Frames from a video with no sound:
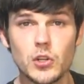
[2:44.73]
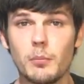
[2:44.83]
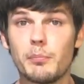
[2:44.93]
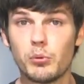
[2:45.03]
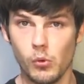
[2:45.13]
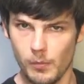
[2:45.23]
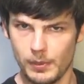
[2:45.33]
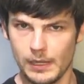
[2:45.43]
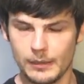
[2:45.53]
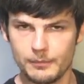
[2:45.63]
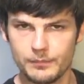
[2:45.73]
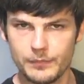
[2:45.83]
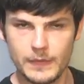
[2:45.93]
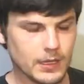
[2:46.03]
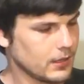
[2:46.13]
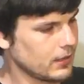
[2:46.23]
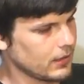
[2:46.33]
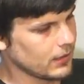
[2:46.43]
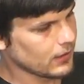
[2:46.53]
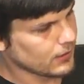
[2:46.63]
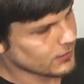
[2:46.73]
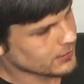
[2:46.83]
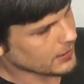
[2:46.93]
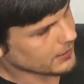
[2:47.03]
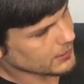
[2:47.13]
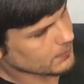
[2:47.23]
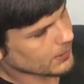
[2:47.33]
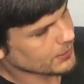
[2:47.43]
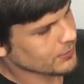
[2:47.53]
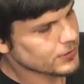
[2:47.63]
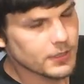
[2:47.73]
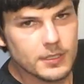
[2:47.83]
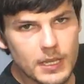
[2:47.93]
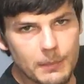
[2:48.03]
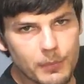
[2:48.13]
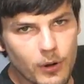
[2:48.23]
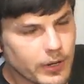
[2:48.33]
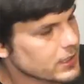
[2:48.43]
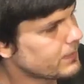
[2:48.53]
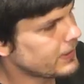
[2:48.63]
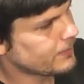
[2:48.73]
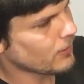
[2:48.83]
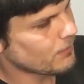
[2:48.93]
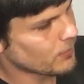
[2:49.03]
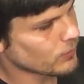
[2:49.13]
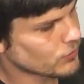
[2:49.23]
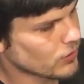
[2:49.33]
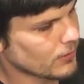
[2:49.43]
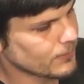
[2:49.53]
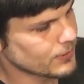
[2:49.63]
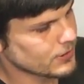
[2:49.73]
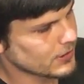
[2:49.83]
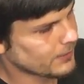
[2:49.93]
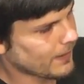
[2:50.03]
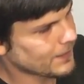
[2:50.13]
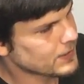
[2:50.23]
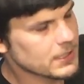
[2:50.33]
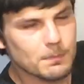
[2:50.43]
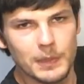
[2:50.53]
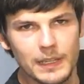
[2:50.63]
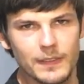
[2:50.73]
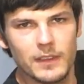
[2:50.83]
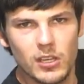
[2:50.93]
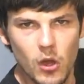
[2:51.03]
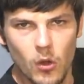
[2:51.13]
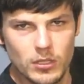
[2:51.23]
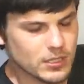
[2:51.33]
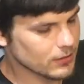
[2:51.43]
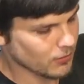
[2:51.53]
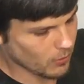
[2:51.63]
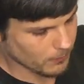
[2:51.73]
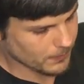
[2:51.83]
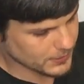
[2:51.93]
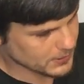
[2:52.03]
job properly. Say this one is also the same price, but you've got more drivers. They've had to split the cost of the